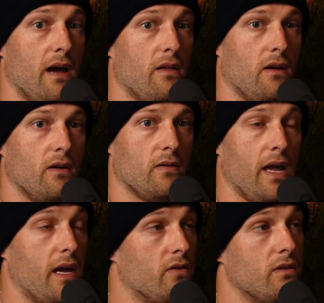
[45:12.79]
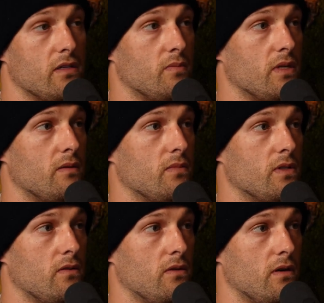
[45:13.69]
either handle the
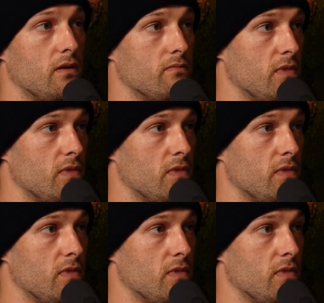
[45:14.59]
symptoms or,